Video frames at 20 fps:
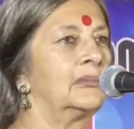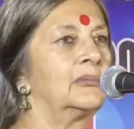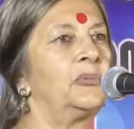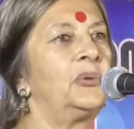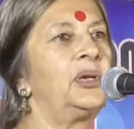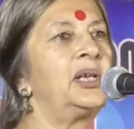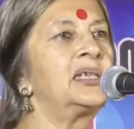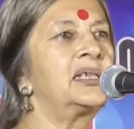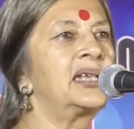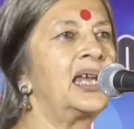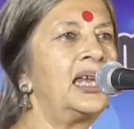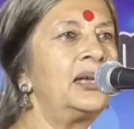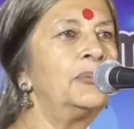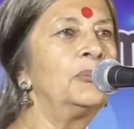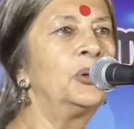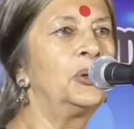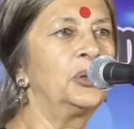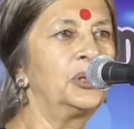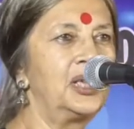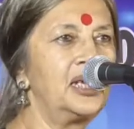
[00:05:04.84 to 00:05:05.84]
We tell
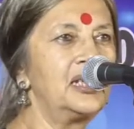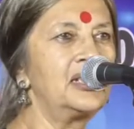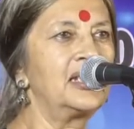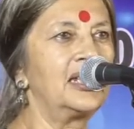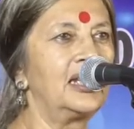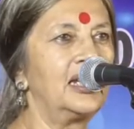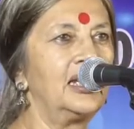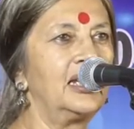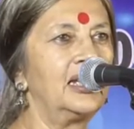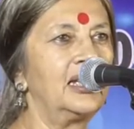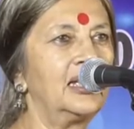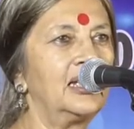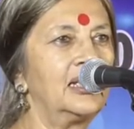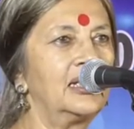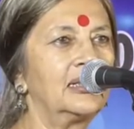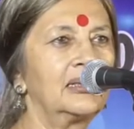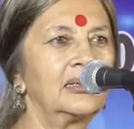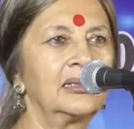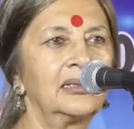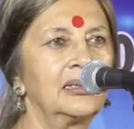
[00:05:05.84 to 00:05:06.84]
Modiji,
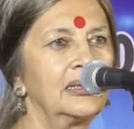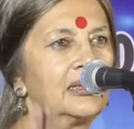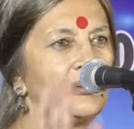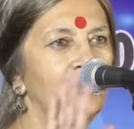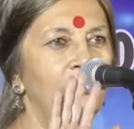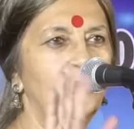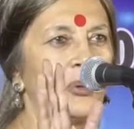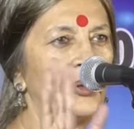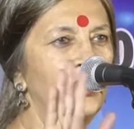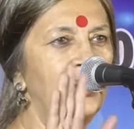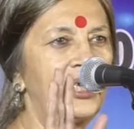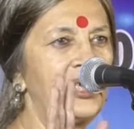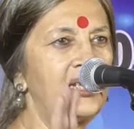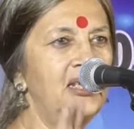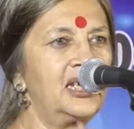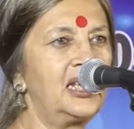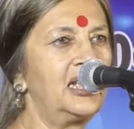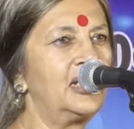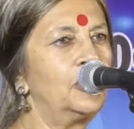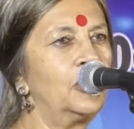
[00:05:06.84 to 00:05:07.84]

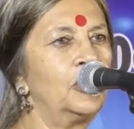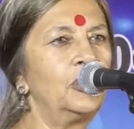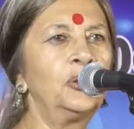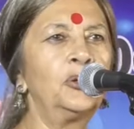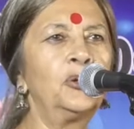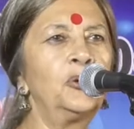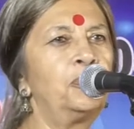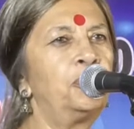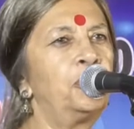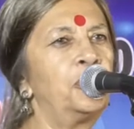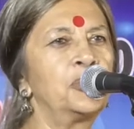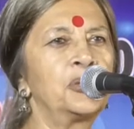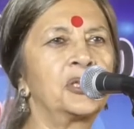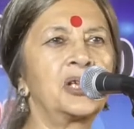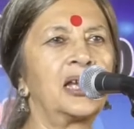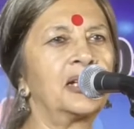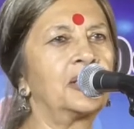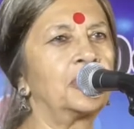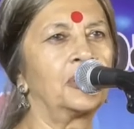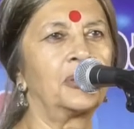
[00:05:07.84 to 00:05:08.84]
Modiji, don't do
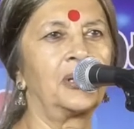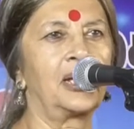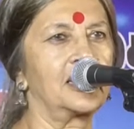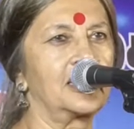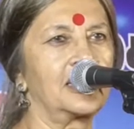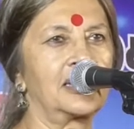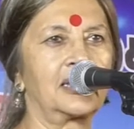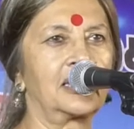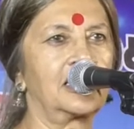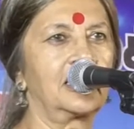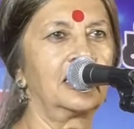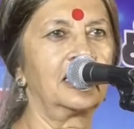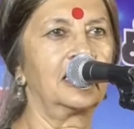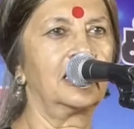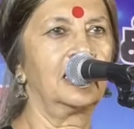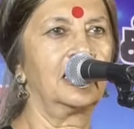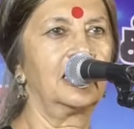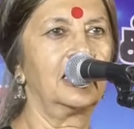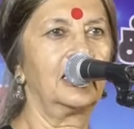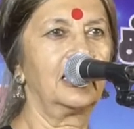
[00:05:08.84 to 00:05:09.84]
puja to
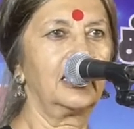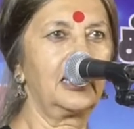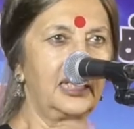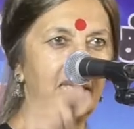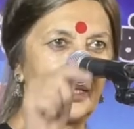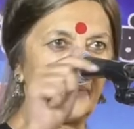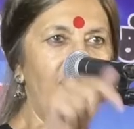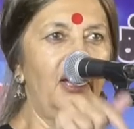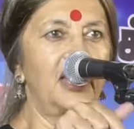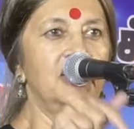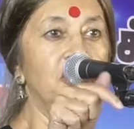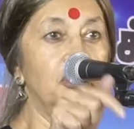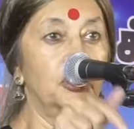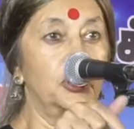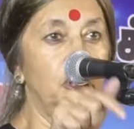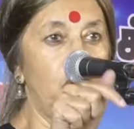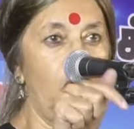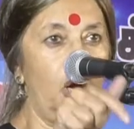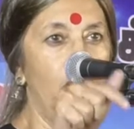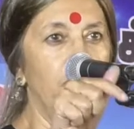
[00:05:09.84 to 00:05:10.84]
us. Give us
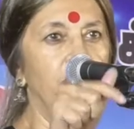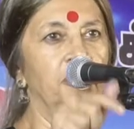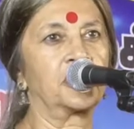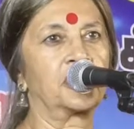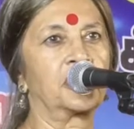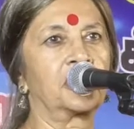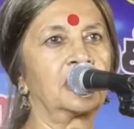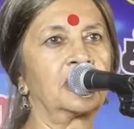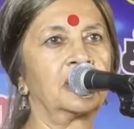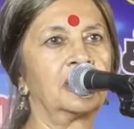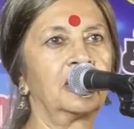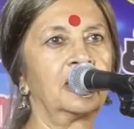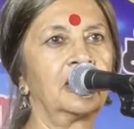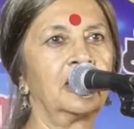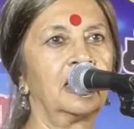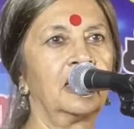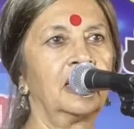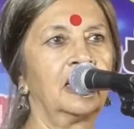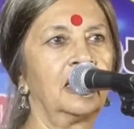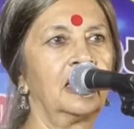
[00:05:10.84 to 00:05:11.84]
jobs.
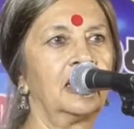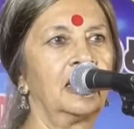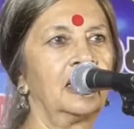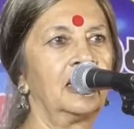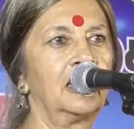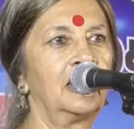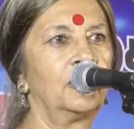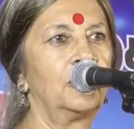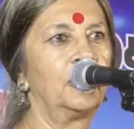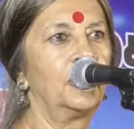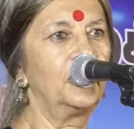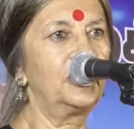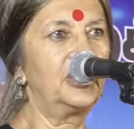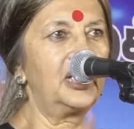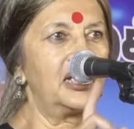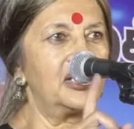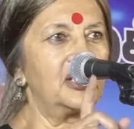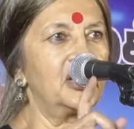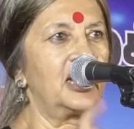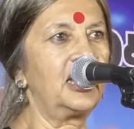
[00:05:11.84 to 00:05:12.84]

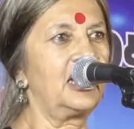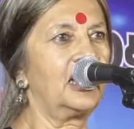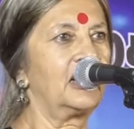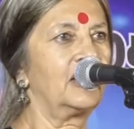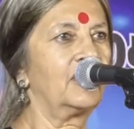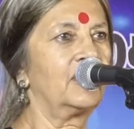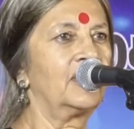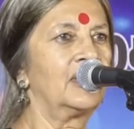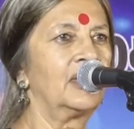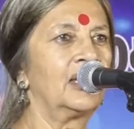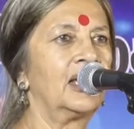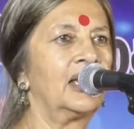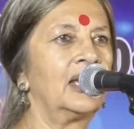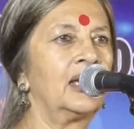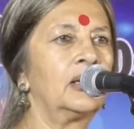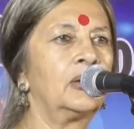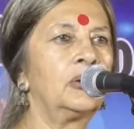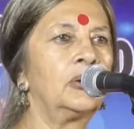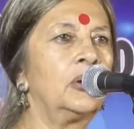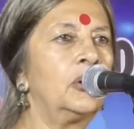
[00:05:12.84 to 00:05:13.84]
Modiji,
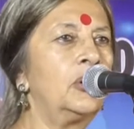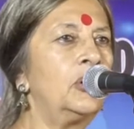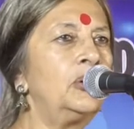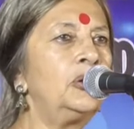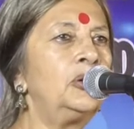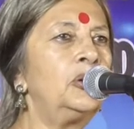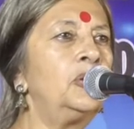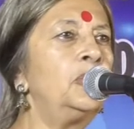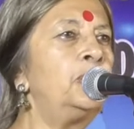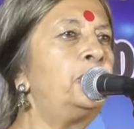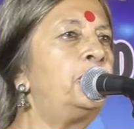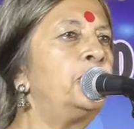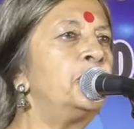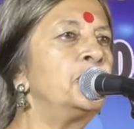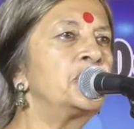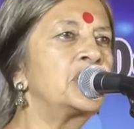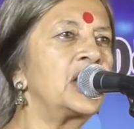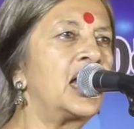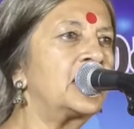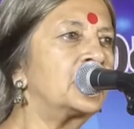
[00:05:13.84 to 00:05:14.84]
don't do
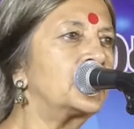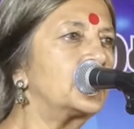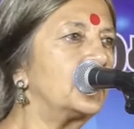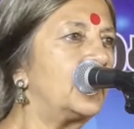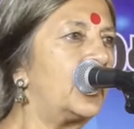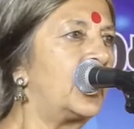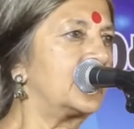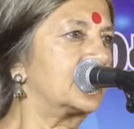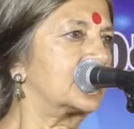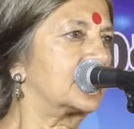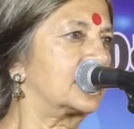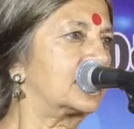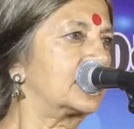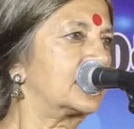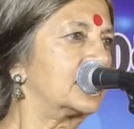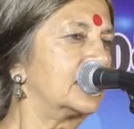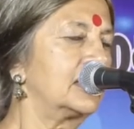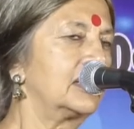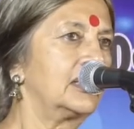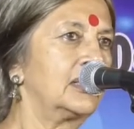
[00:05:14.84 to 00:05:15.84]
puja to
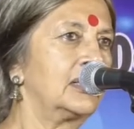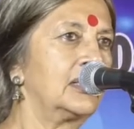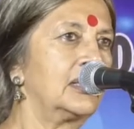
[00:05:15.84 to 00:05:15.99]
us.